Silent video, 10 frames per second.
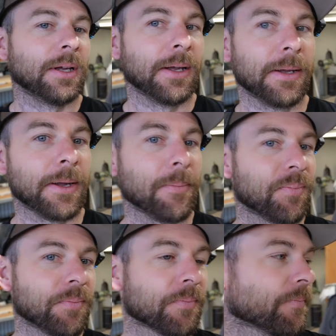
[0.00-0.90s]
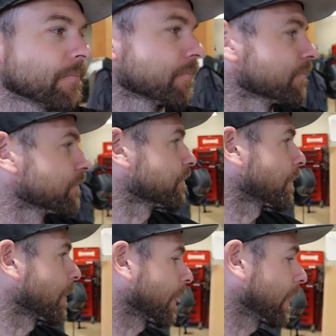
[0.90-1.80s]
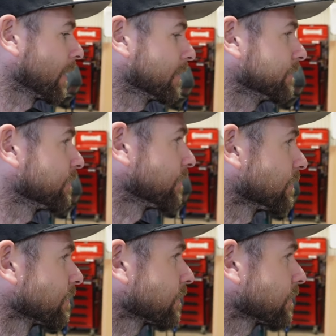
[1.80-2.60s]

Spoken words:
Yeah, sometimes smooth can look a bit cheap.